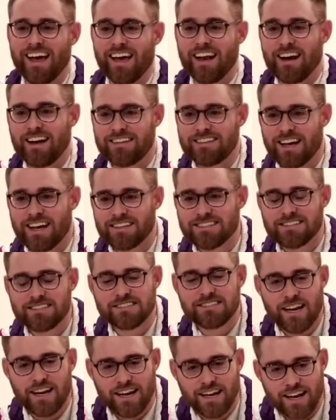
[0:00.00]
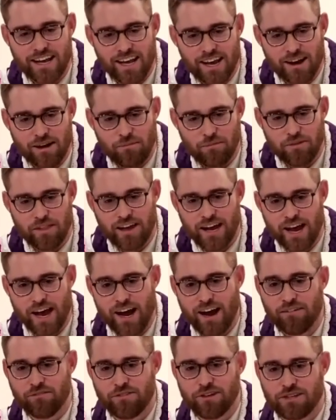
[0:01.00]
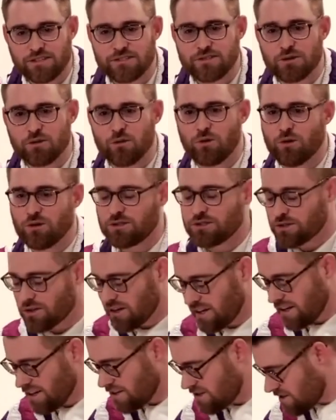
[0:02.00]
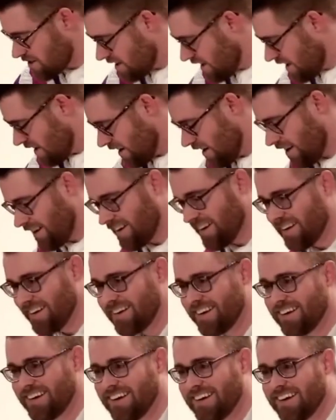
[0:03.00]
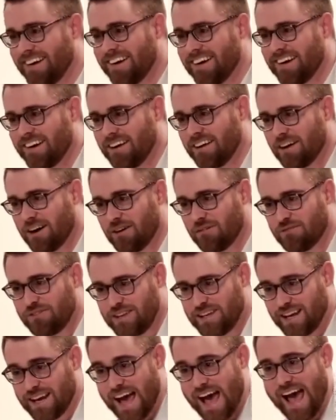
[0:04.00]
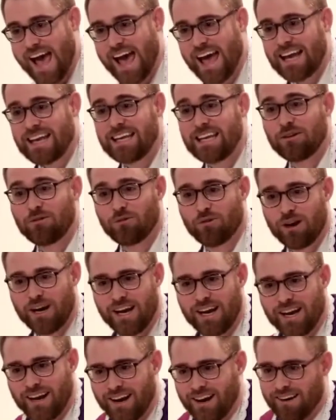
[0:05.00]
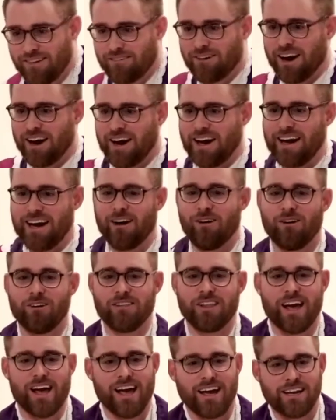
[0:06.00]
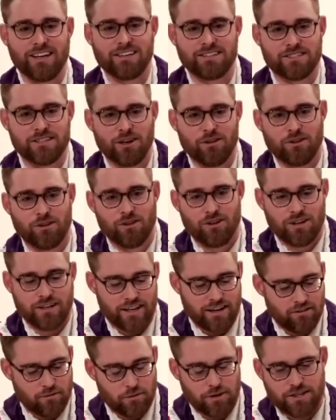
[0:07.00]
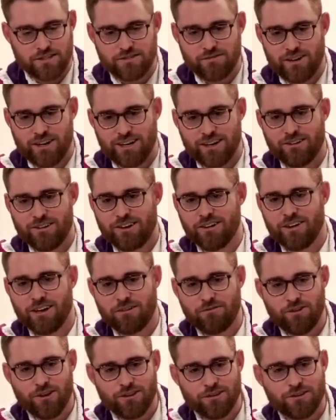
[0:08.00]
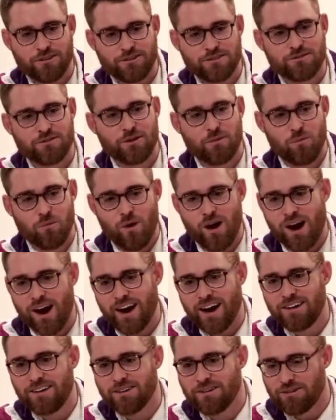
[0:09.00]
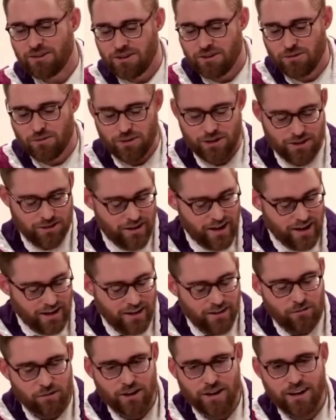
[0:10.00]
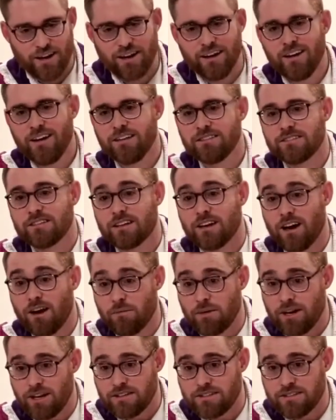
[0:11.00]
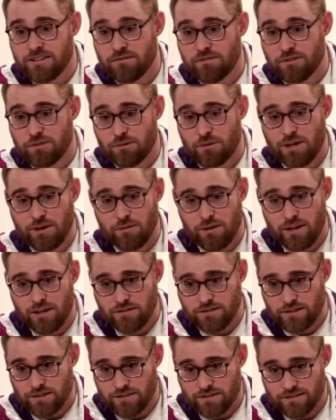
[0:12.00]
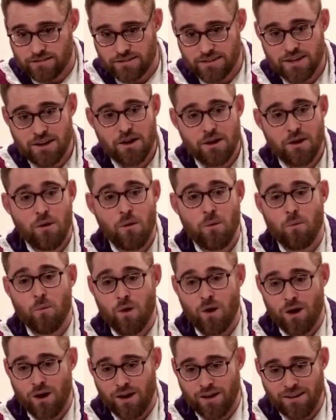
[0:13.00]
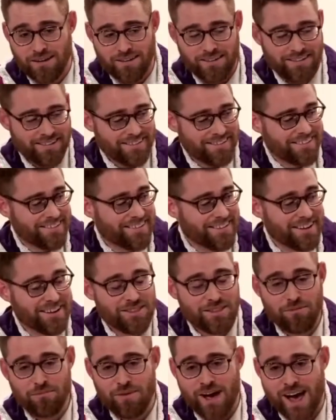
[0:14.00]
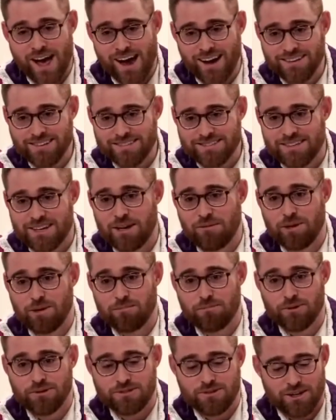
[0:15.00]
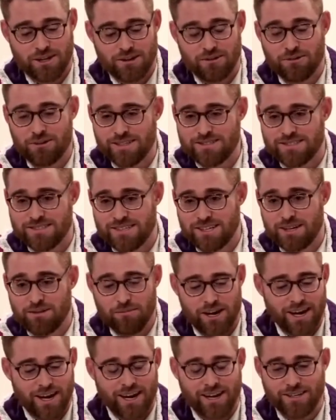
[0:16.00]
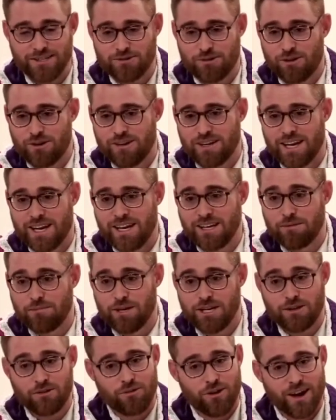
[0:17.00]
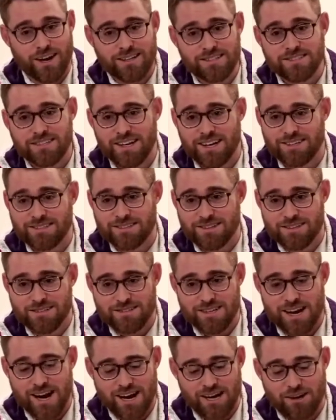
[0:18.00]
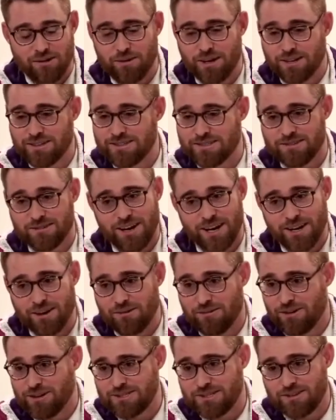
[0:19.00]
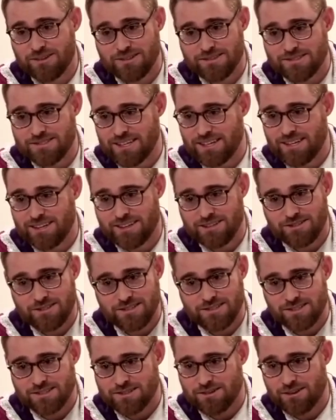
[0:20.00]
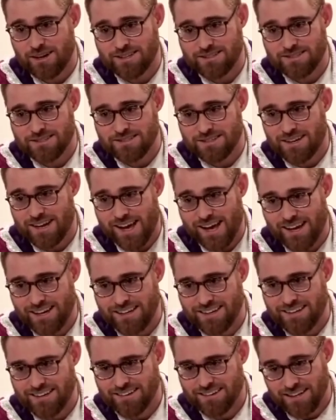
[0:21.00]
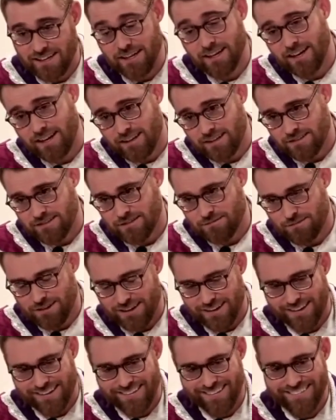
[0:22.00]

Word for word: And at Texas A&M, they have this cool tradition of the Aggie ring, right? All the Aggies know to look at everybody's finger, and you're like, Father Christopher, why don't you wear your Aggie ring? It's a combination of three reasons. One, in the Mass. I am in persona Christi. My hands are ordained to be Christ's hands in the sacraments, so I don't want you to see that Jesus Christ is an Aggie. He is. But.